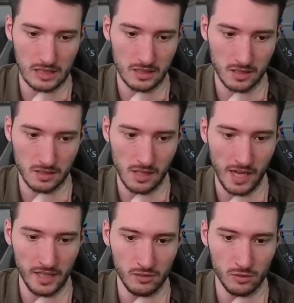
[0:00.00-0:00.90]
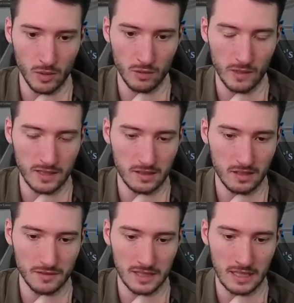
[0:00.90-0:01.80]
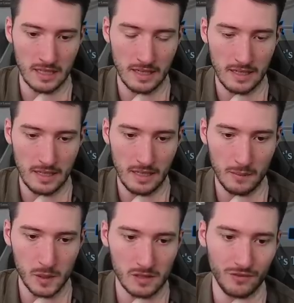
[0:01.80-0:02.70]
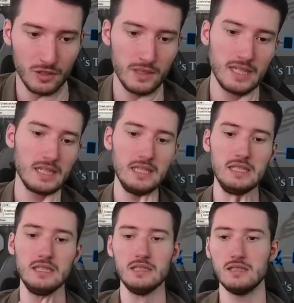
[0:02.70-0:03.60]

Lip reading: this high noon mono white stuff again. Because theoretically,